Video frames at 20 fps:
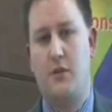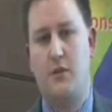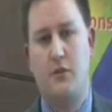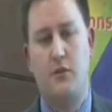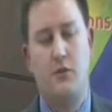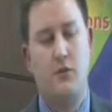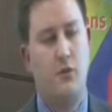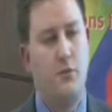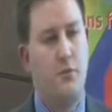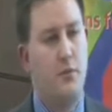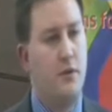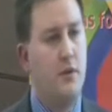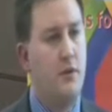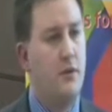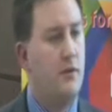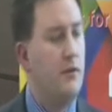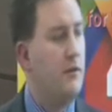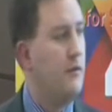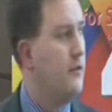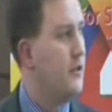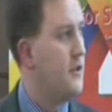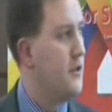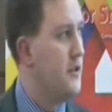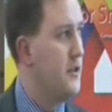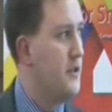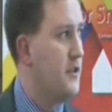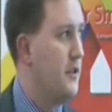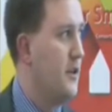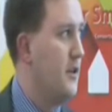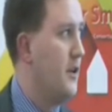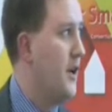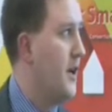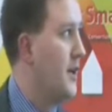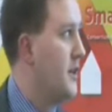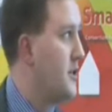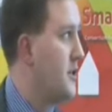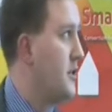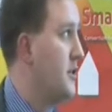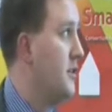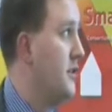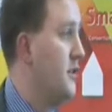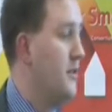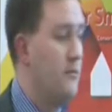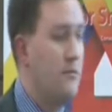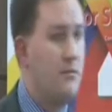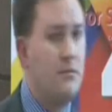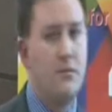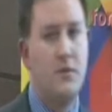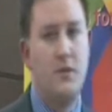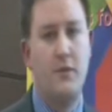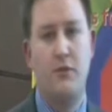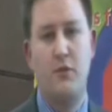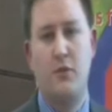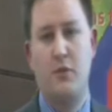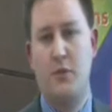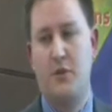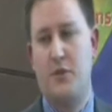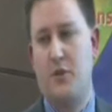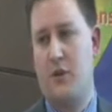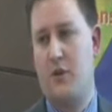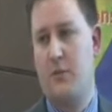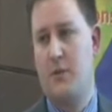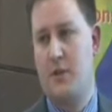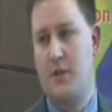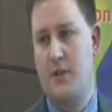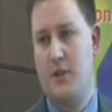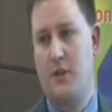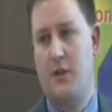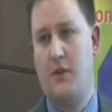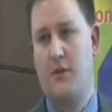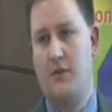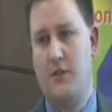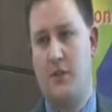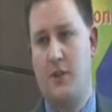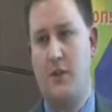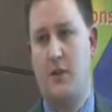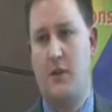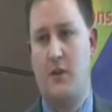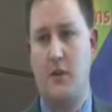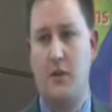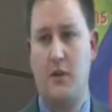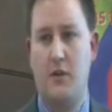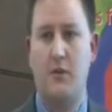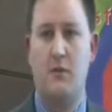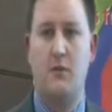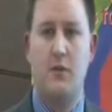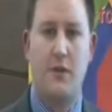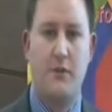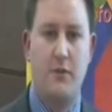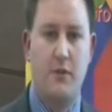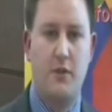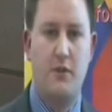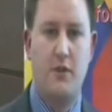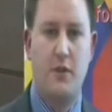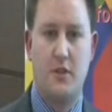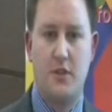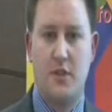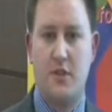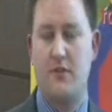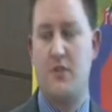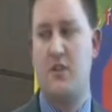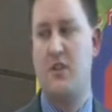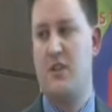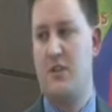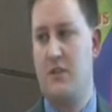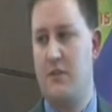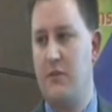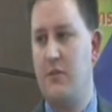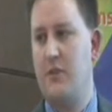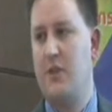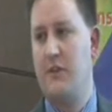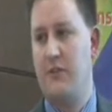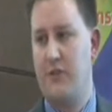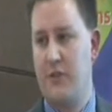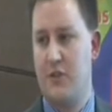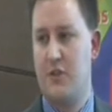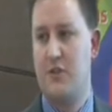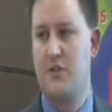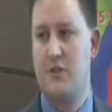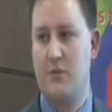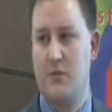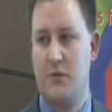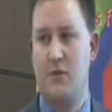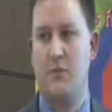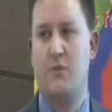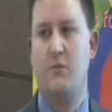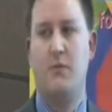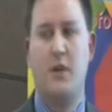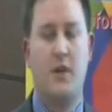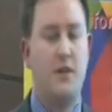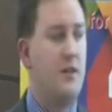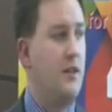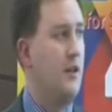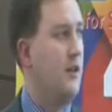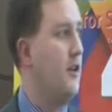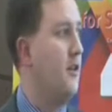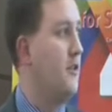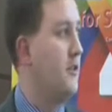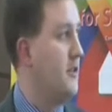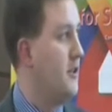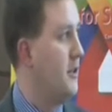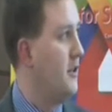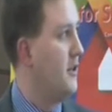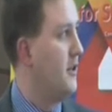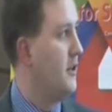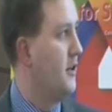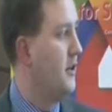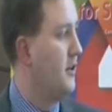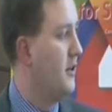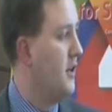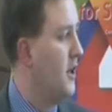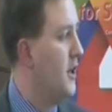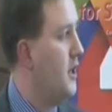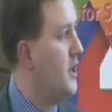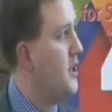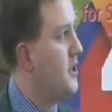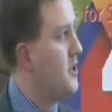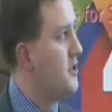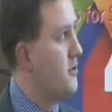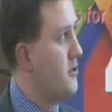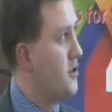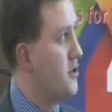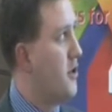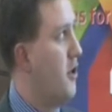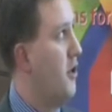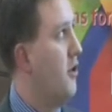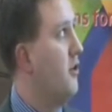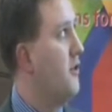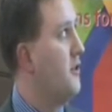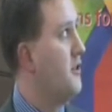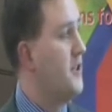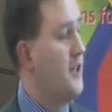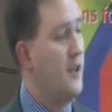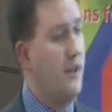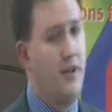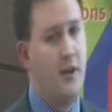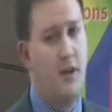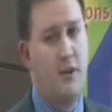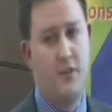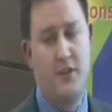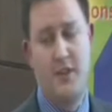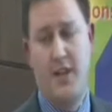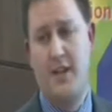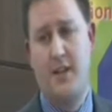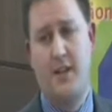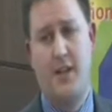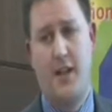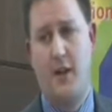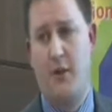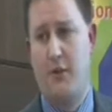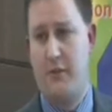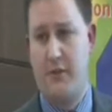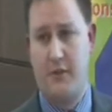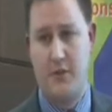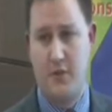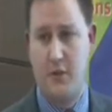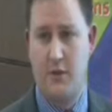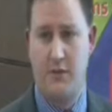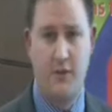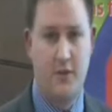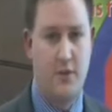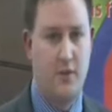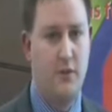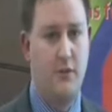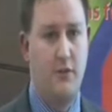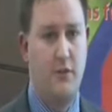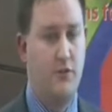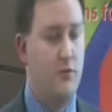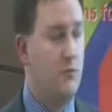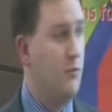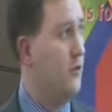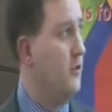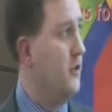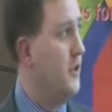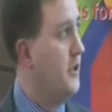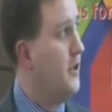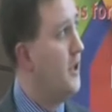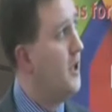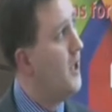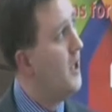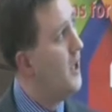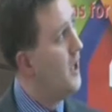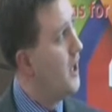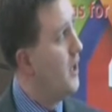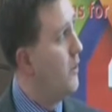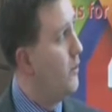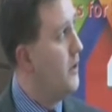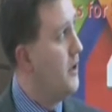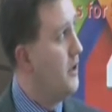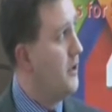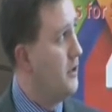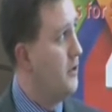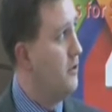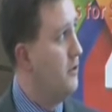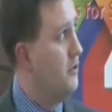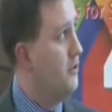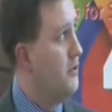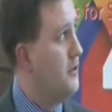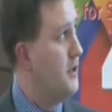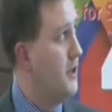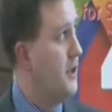European visits, that actually, even though we talk about telehealth and telecare, everybody does have slightly different definitions of what they mean by telehealth and telecare. So in Scotland, telehealth is any health service delivered remotely, and we include